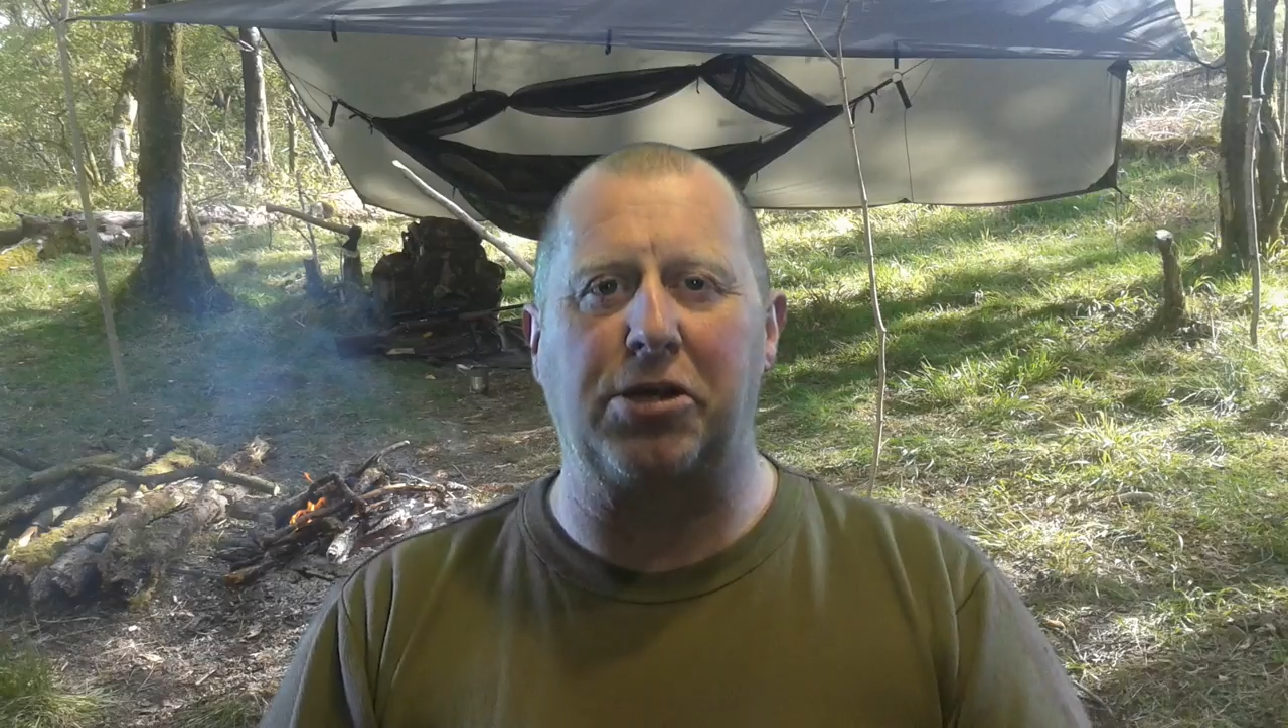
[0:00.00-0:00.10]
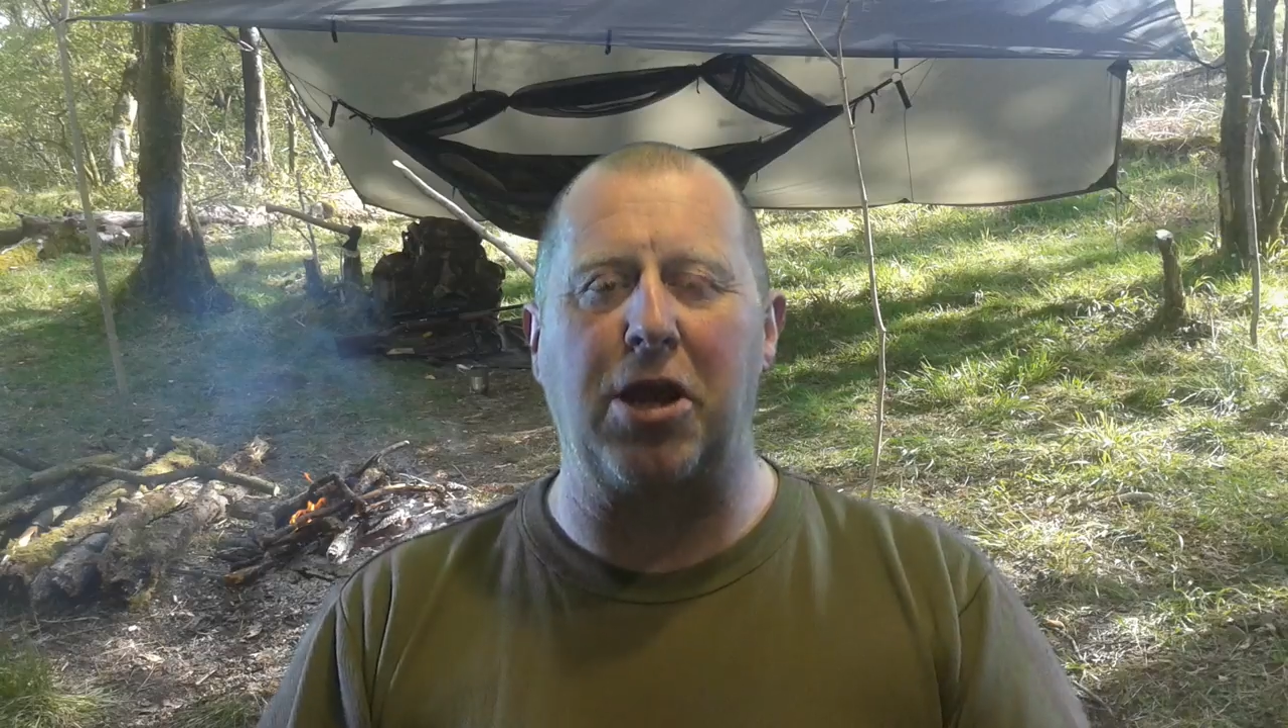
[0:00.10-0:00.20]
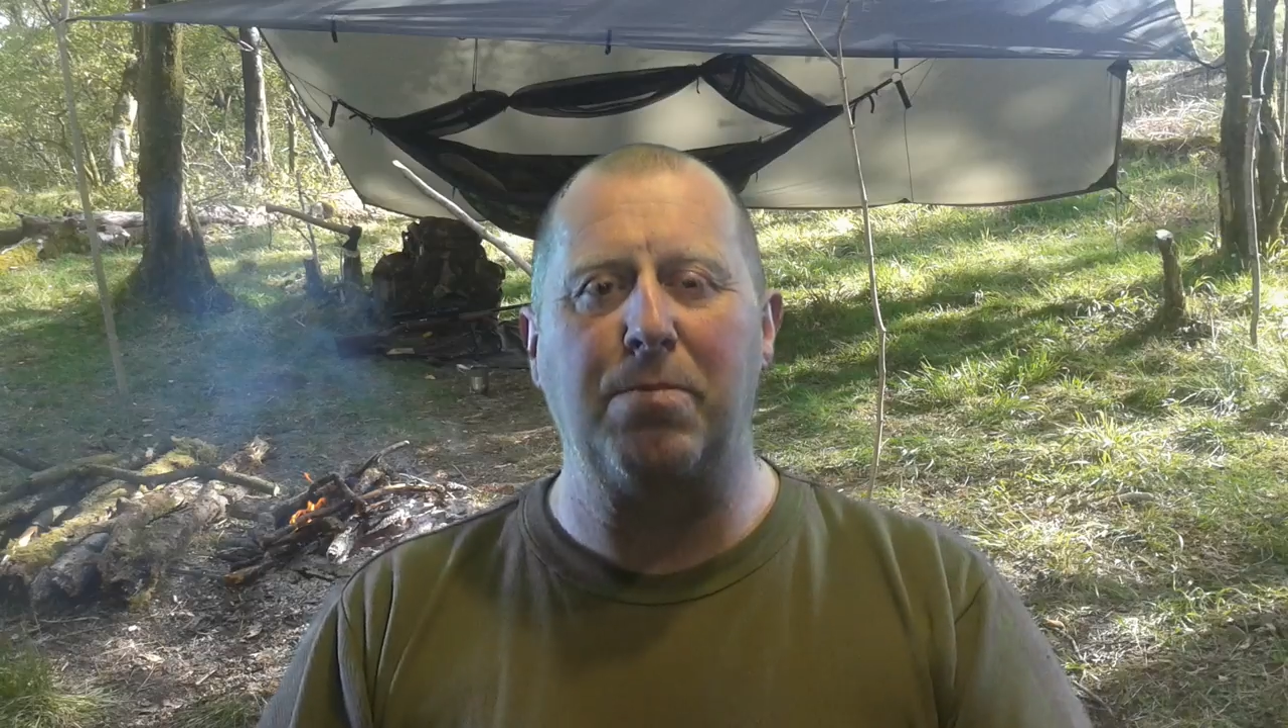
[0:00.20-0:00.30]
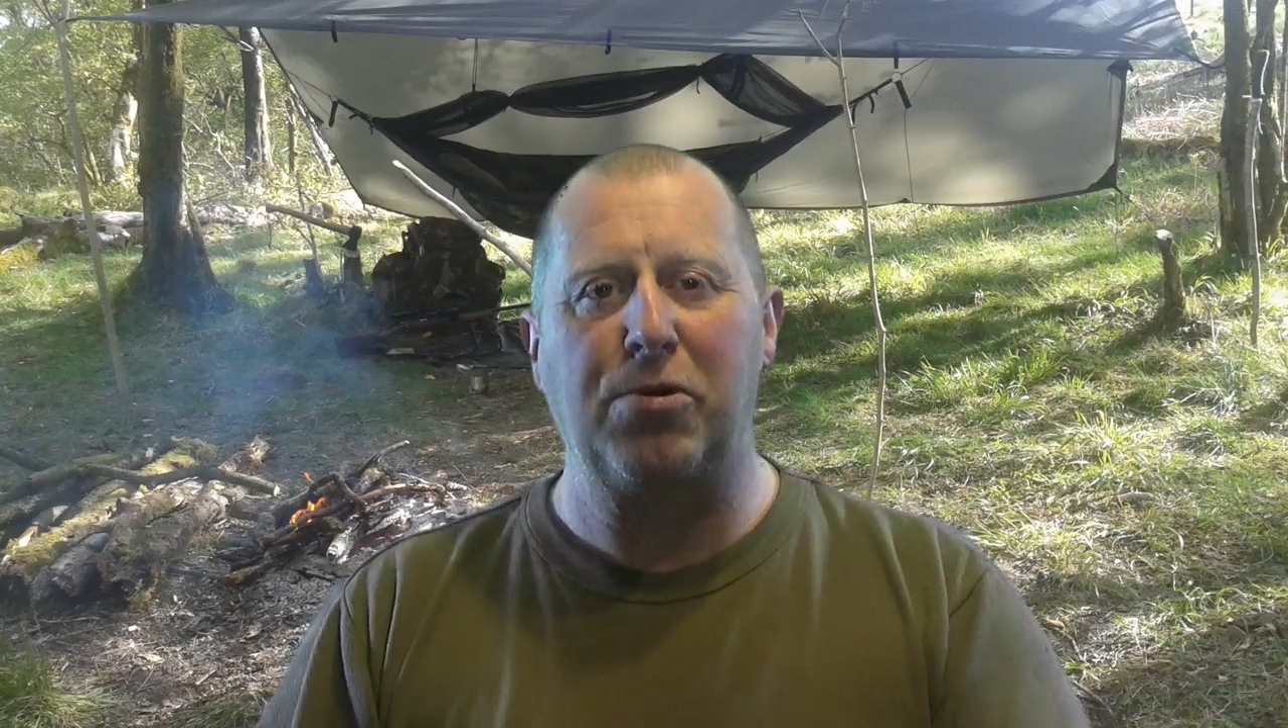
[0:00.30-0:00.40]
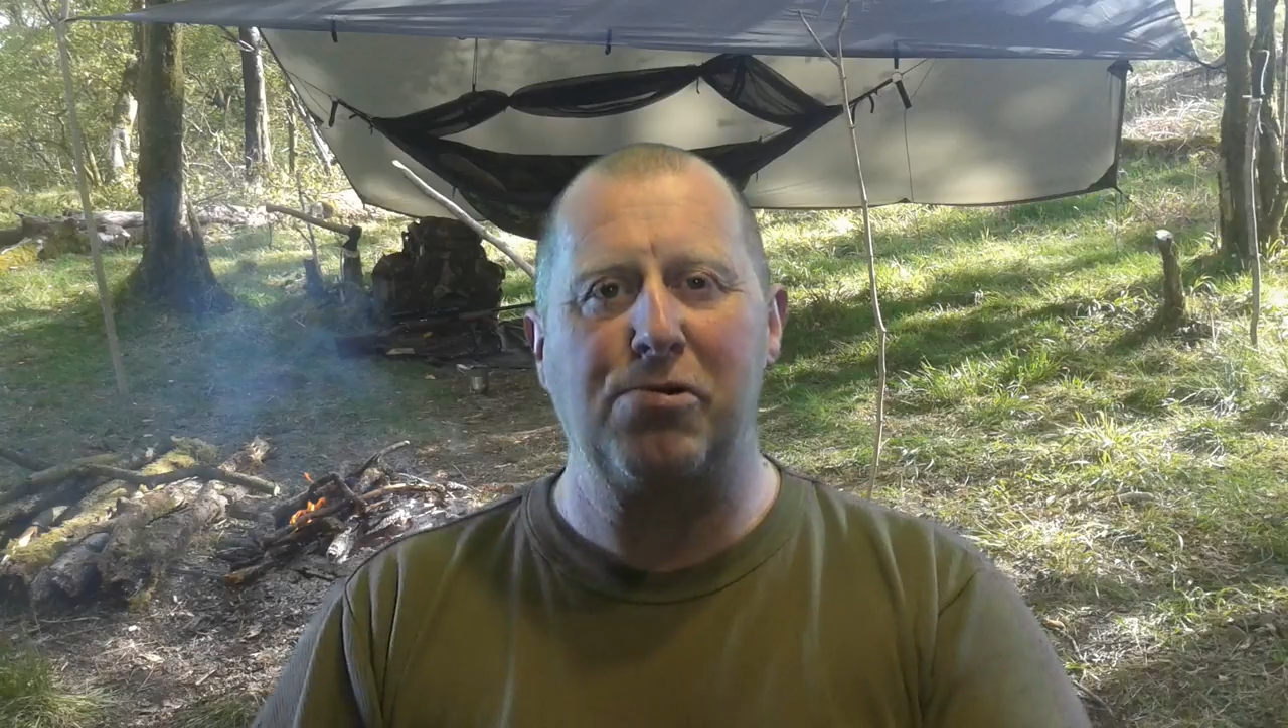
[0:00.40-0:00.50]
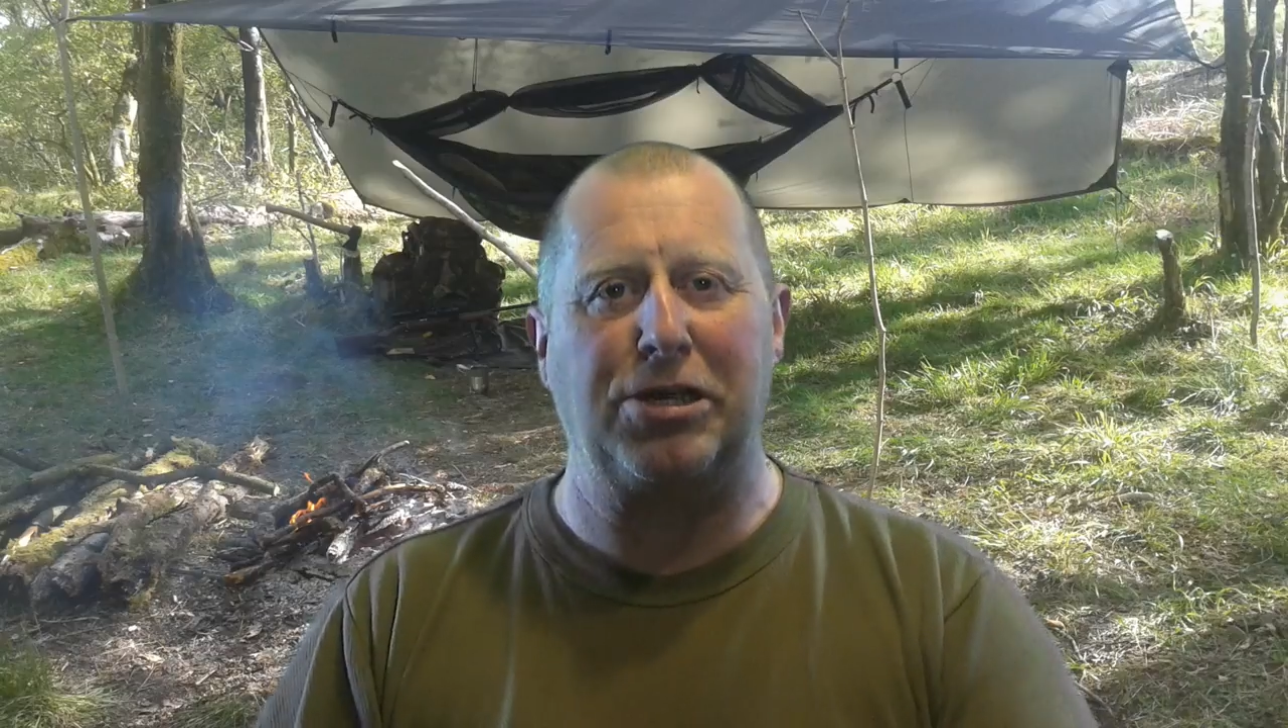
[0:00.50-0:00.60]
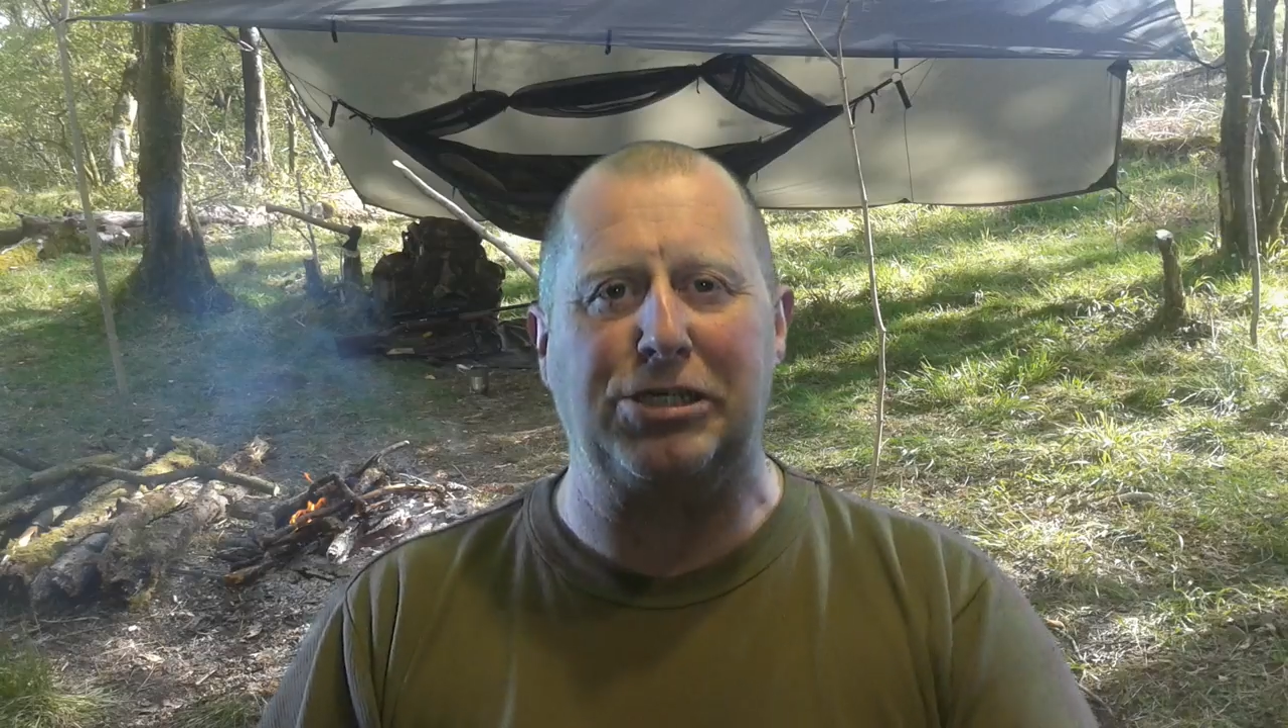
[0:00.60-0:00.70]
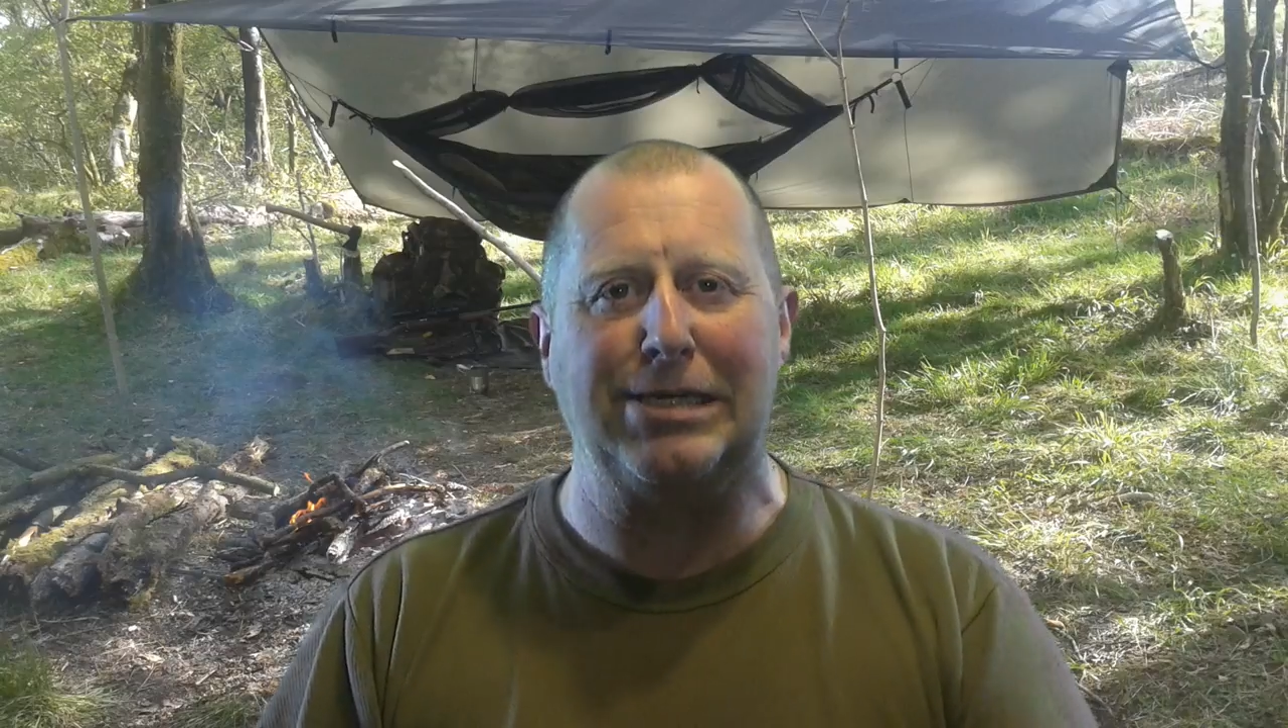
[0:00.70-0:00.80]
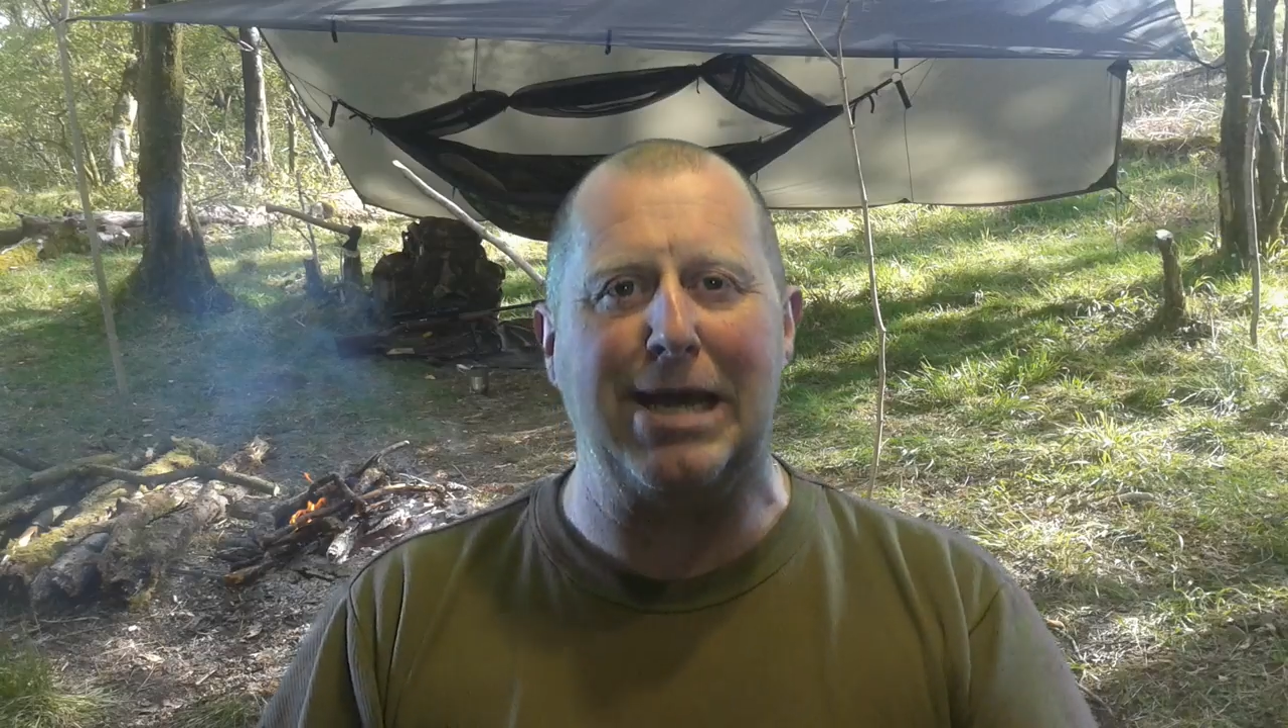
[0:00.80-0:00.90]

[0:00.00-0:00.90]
come crashing